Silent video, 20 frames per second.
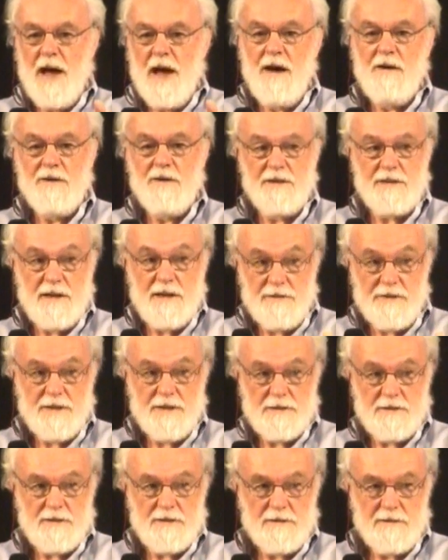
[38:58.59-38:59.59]
power there
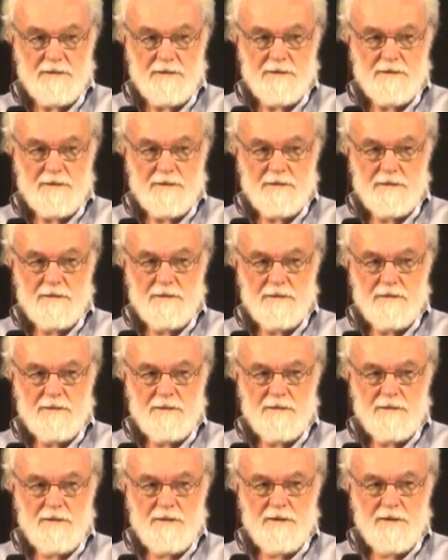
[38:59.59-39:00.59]
is.
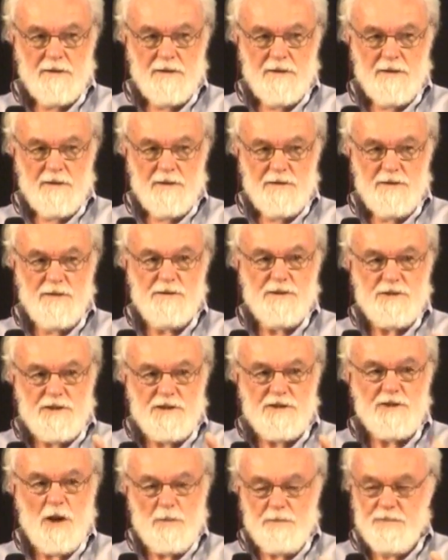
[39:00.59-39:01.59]
You could
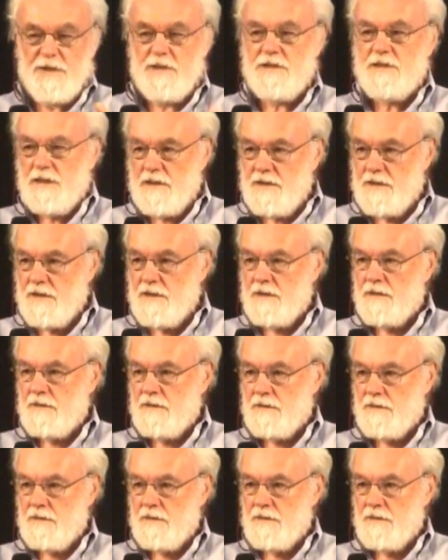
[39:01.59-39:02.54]
stop the city.